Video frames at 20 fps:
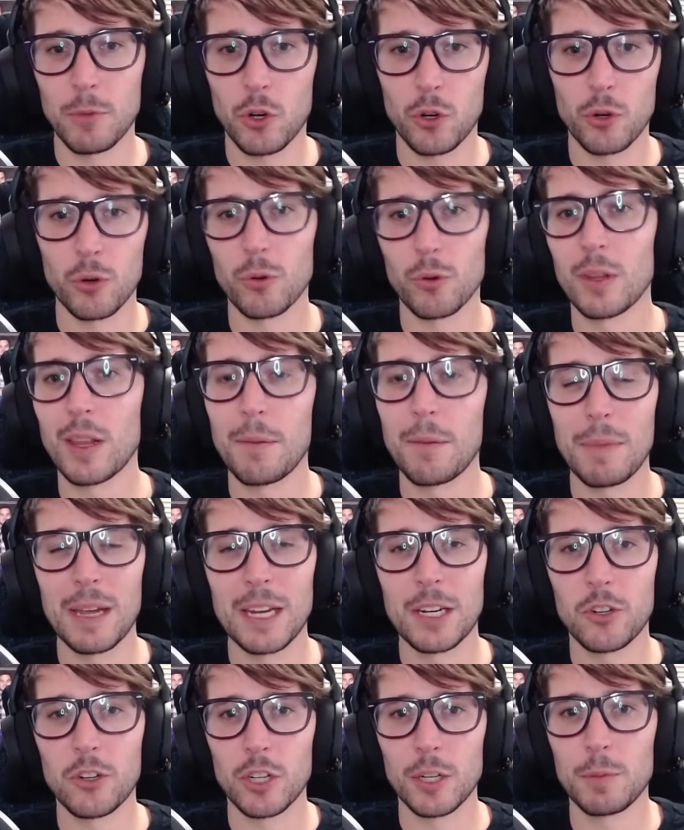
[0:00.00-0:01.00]
crew that
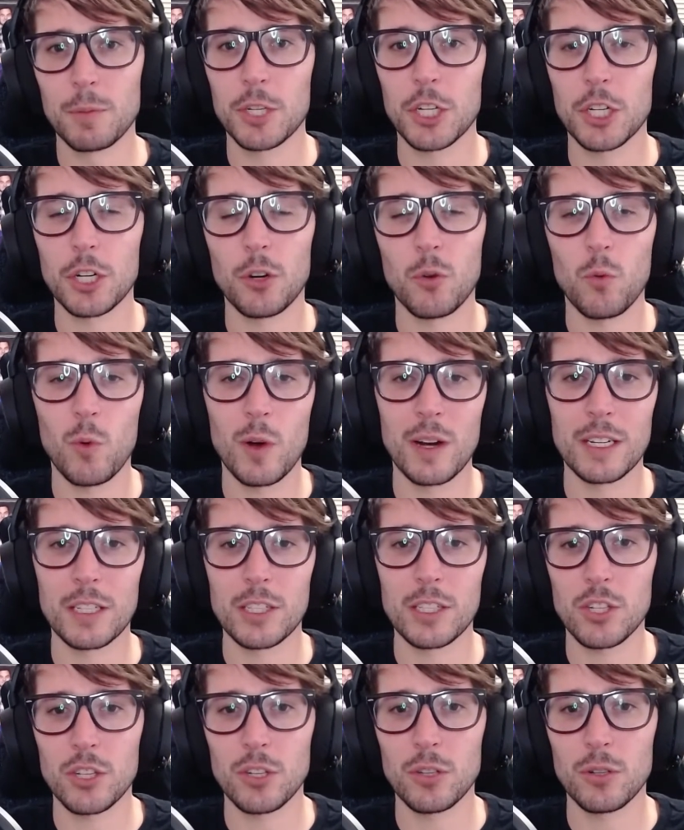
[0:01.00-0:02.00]
made Creepshow 1
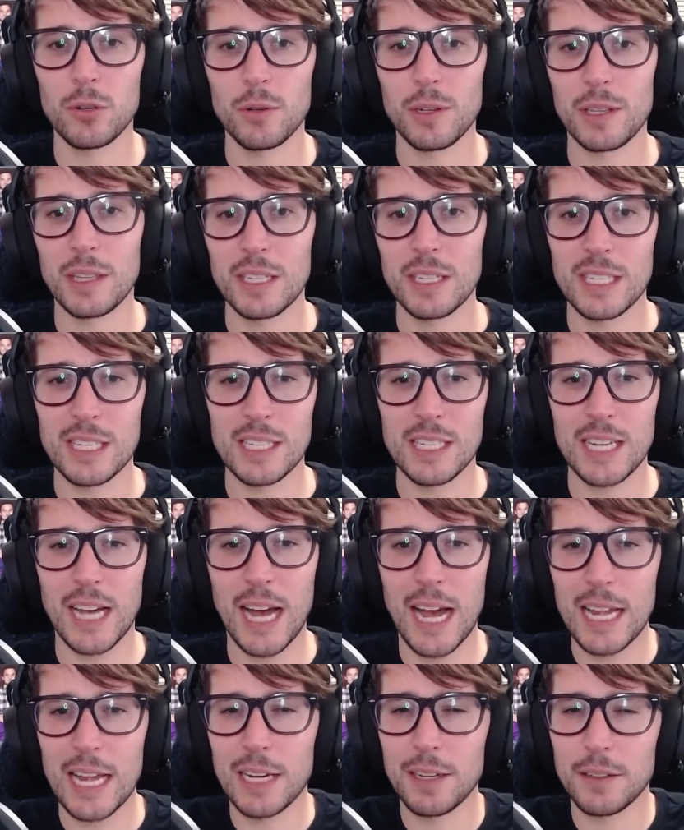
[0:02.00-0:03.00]
and 2, and this is
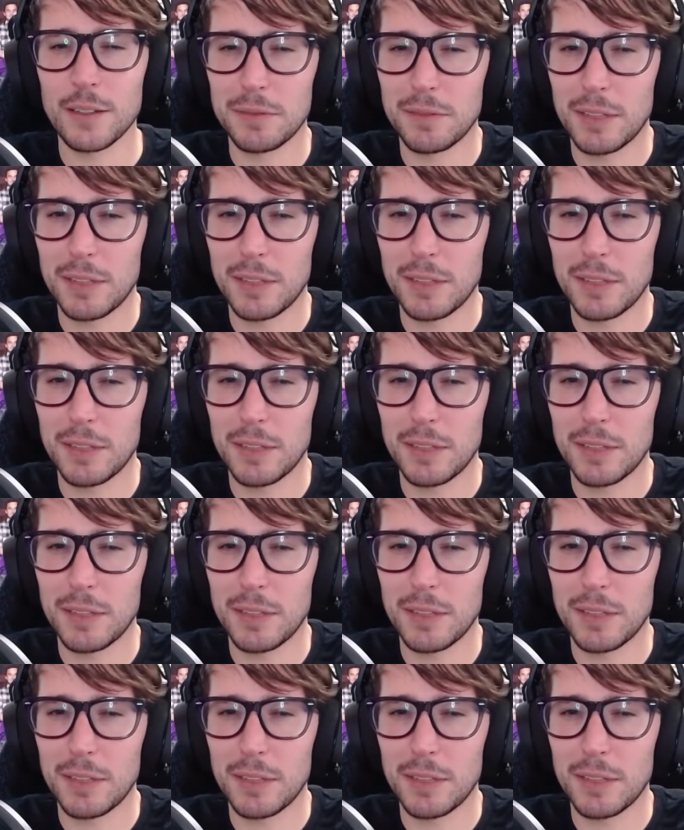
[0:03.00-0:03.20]
kind of